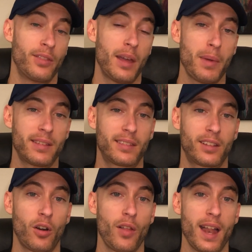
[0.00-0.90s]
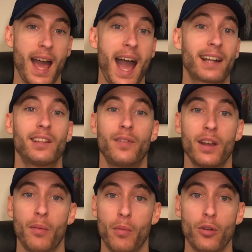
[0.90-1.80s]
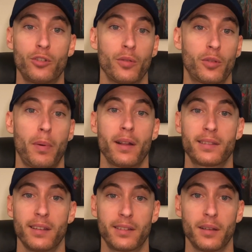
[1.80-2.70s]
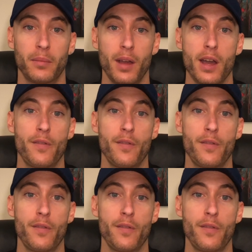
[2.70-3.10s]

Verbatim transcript: they may call that activate emergency response system.